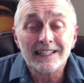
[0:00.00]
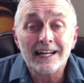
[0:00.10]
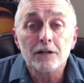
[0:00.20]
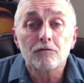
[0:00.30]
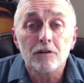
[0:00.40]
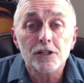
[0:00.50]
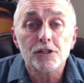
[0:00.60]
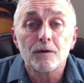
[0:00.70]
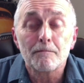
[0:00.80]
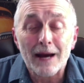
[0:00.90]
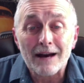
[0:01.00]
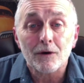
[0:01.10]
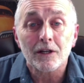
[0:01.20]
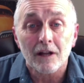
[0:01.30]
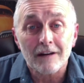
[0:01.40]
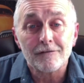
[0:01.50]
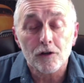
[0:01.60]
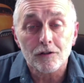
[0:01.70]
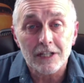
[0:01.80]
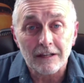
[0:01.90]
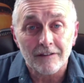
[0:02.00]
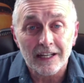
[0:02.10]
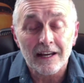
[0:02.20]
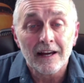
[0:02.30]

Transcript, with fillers: get across to EmpoweredLife.tv.